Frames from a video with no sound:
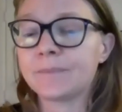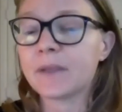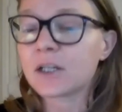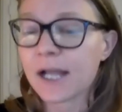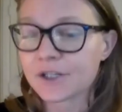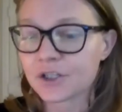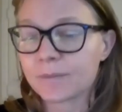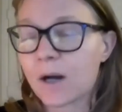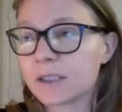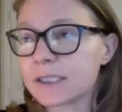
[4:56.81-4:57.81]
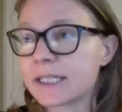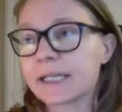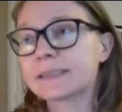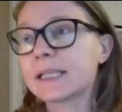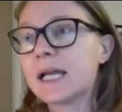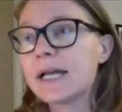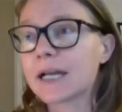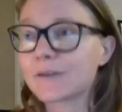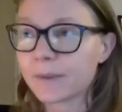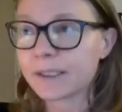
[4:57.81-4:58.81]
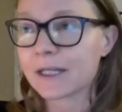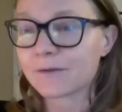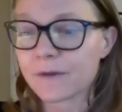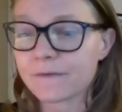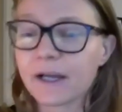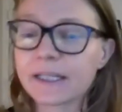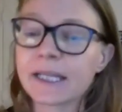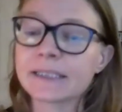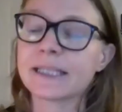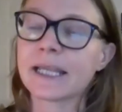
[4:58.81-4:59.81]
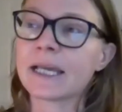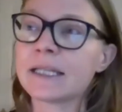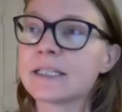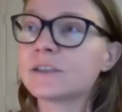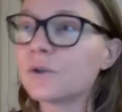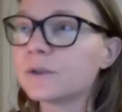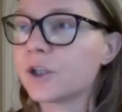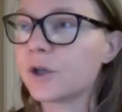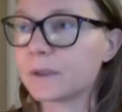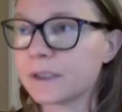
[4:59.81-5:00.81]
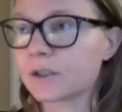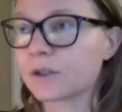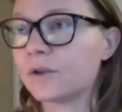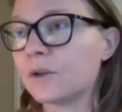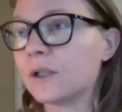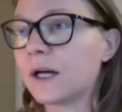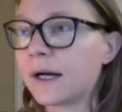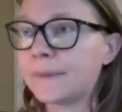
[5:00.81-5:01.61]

international politics, government and government finance, and socio-political